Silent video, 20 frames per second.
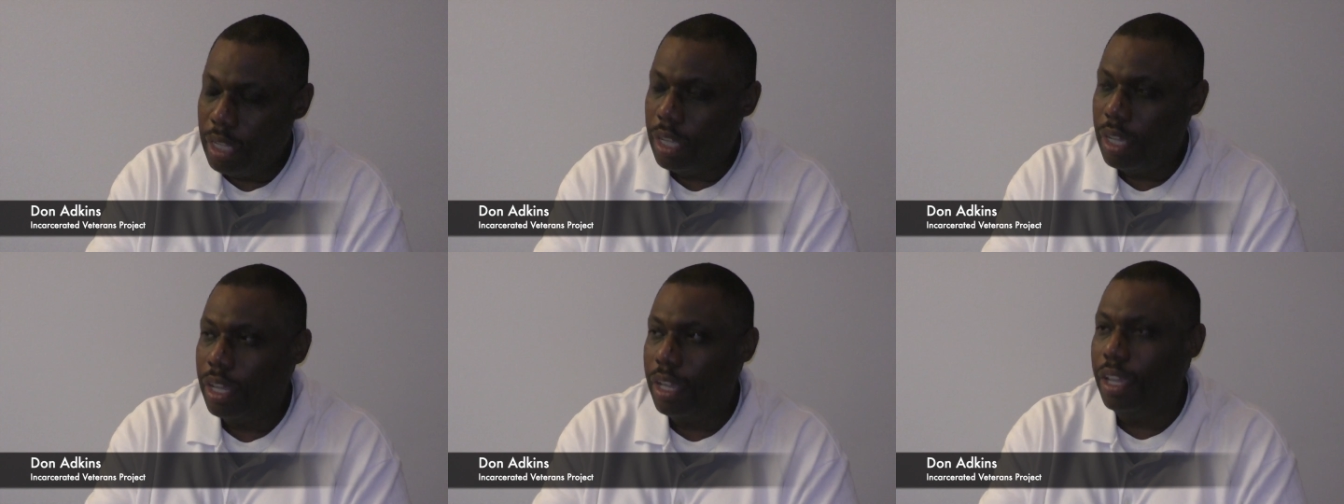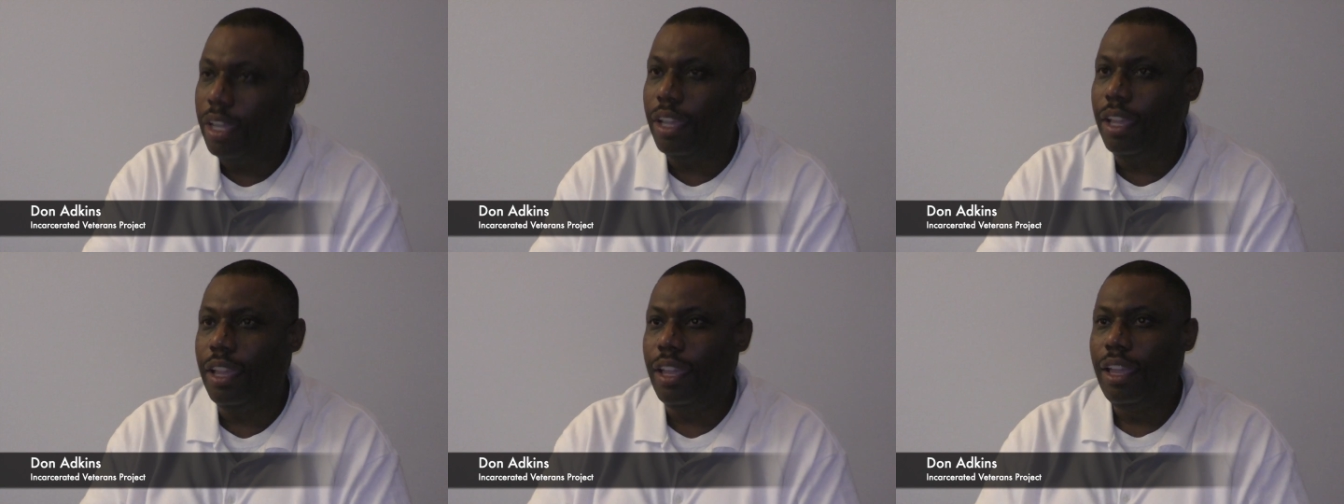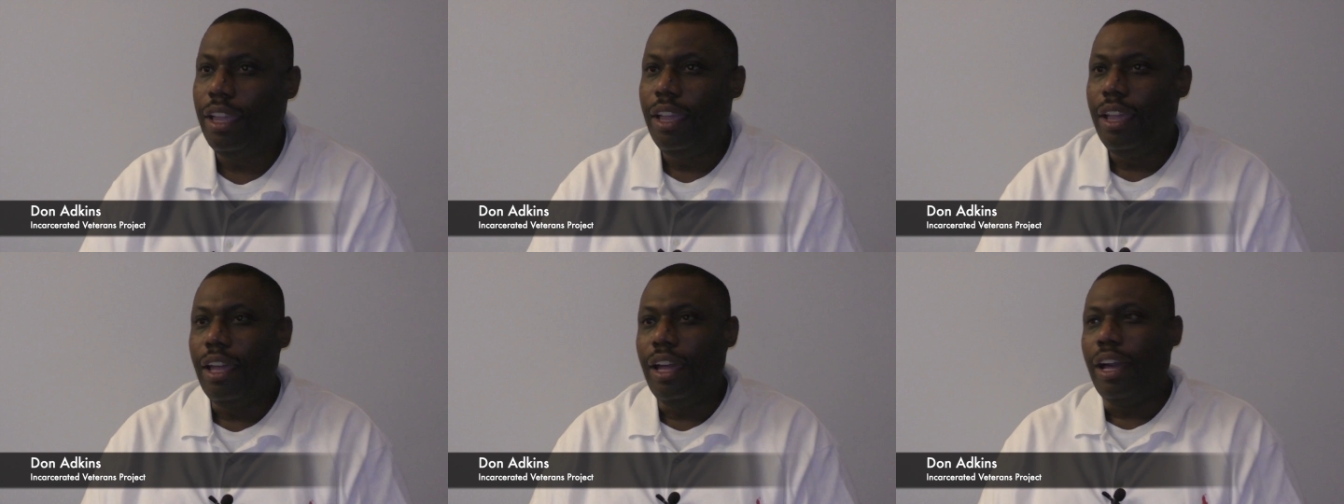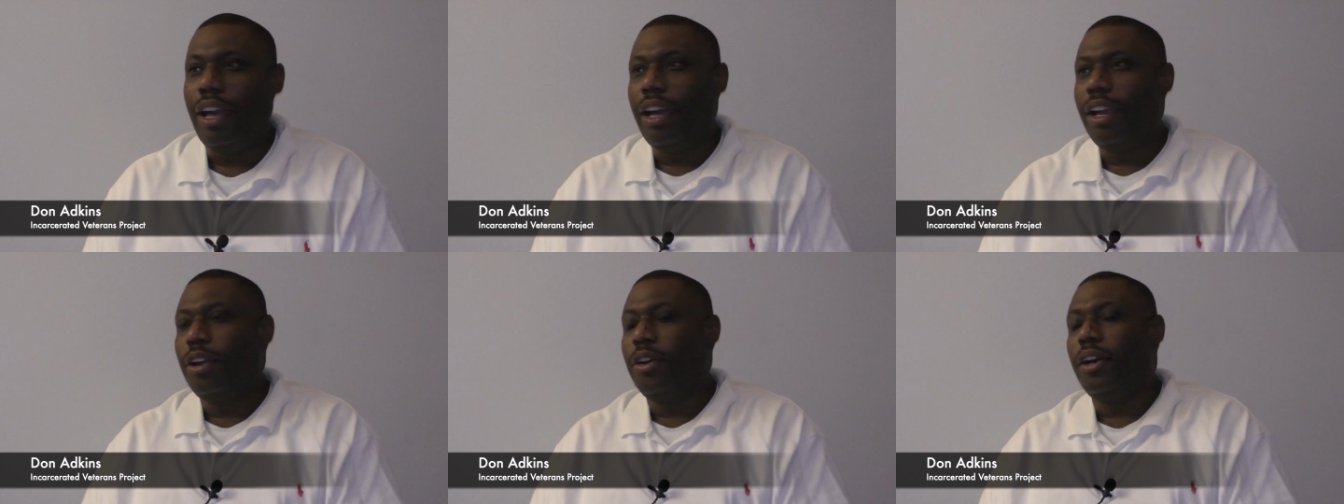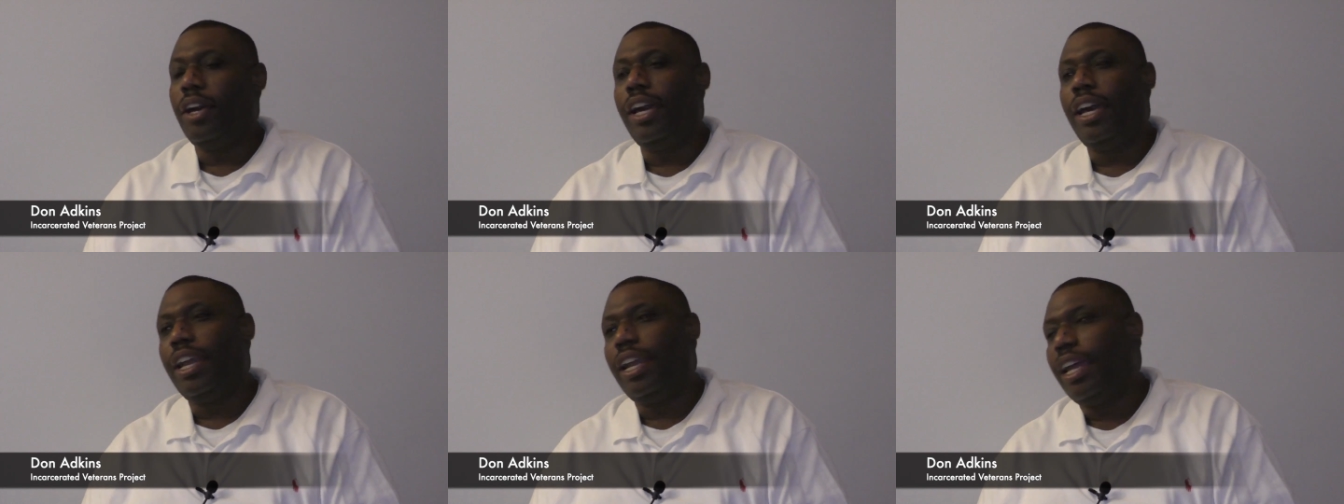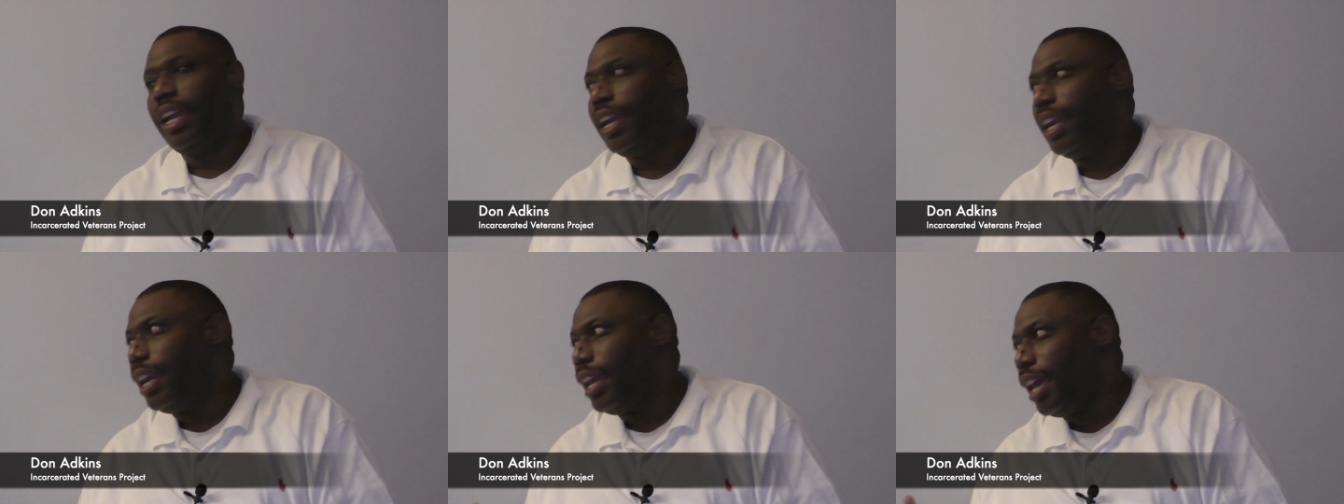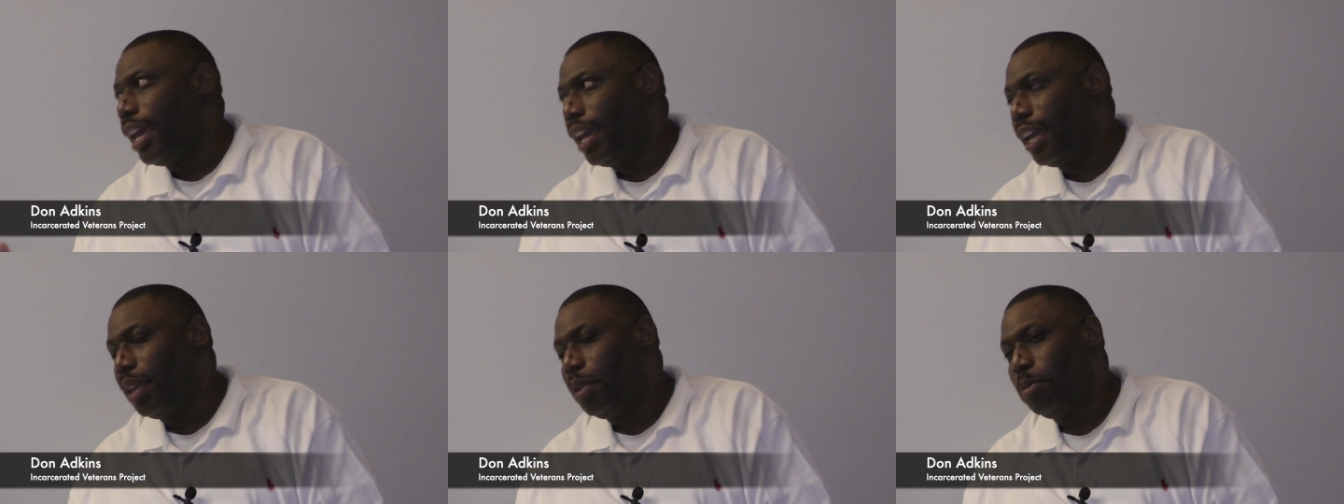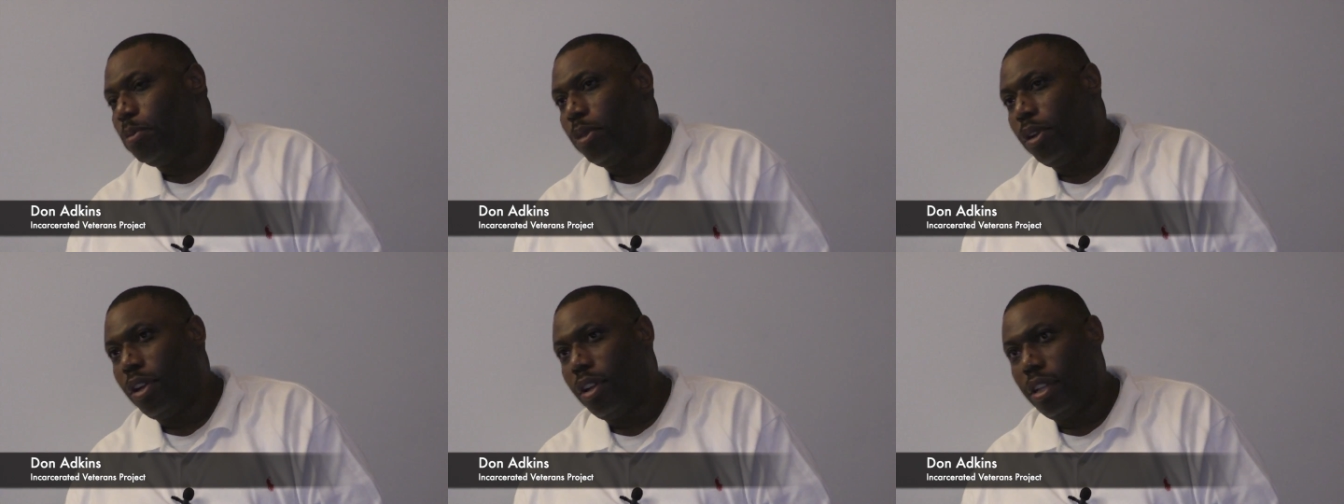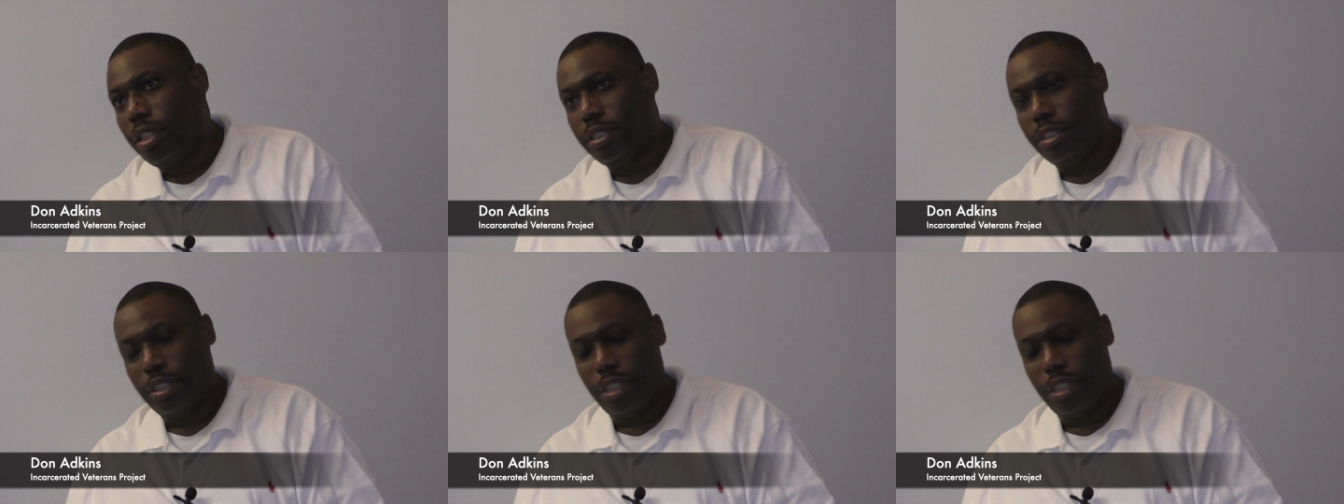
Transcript: I don't have that nagging boss